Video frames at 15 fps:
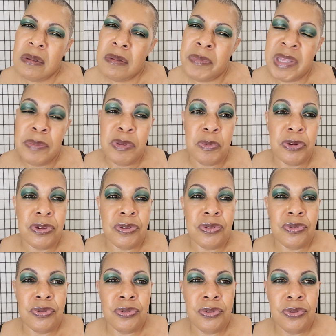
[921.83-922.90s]
maybe where
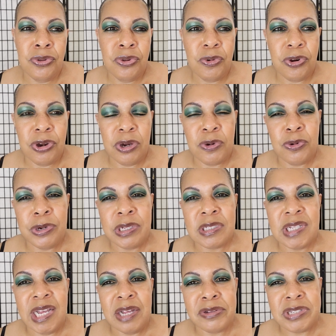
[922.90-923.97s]
you are according
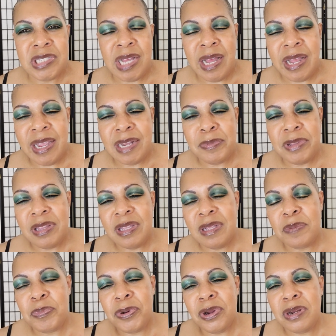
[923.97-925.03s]
to outside. But
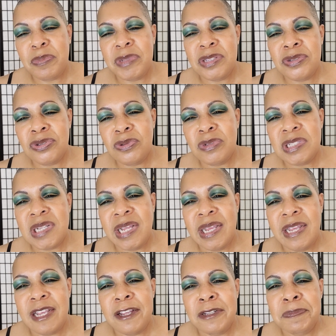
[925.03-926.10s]
then part of me too is
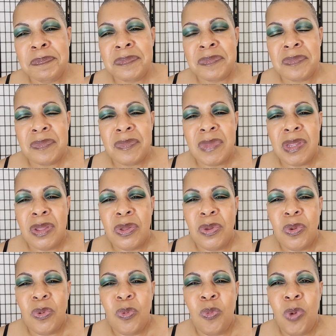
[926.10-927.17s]
like,
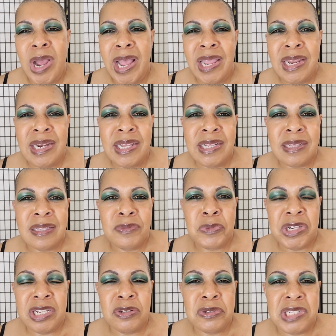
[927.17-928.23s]
why let
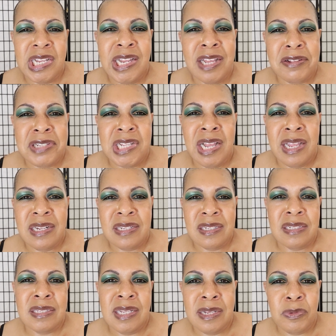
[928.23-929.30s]
what it looks like outside
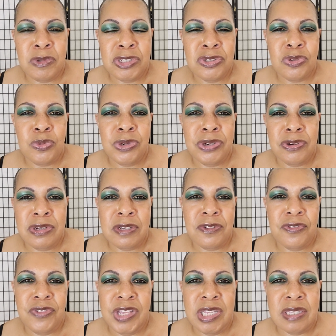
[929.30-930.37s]
dictate what you wear on your
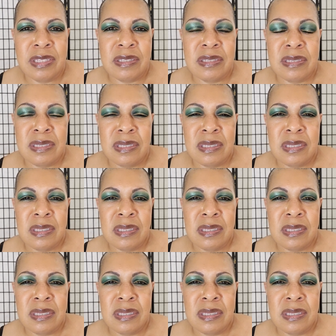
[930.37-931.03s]
face?